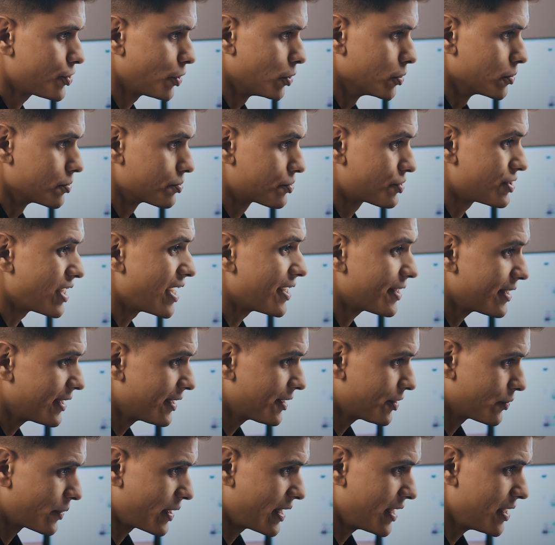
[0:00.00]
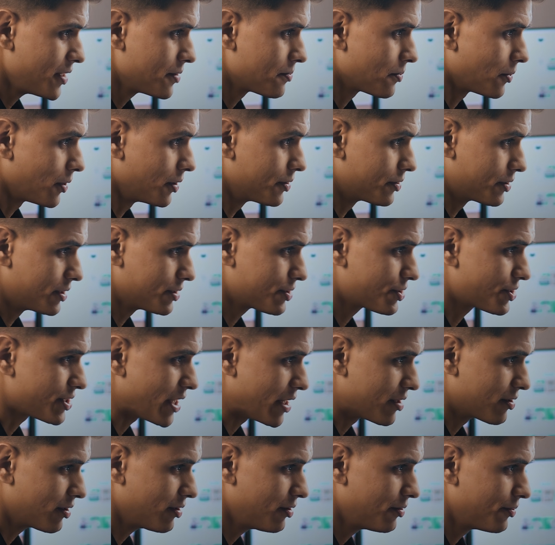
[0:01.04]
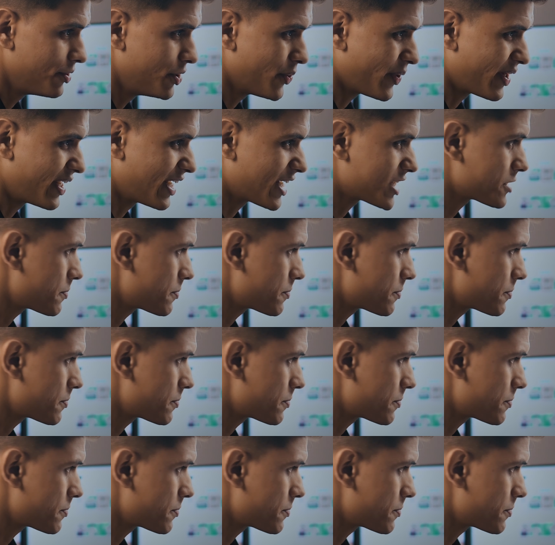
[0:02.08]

So starting today on this channel, you can